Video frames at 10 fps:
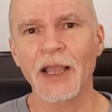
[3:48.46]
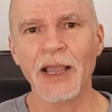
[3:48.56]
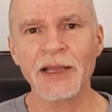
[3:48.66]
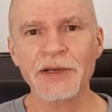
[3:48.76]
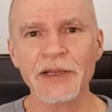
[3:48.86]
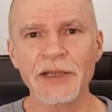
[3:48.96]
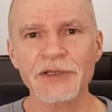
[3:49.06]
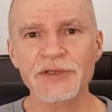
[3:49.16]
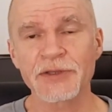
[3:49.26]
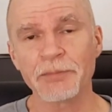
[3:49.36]
And
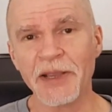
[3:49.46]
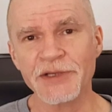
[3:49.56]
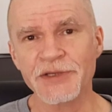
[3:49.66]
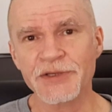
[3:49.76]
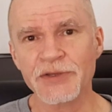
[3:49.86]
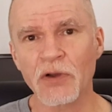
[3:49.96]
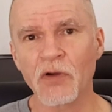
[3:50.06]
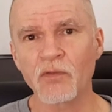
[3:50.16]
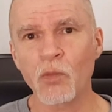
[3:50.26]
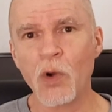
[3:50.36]
it's the basis
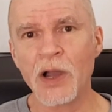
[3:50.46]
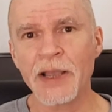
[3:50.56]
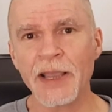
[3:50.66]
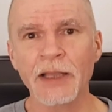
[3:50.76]
of why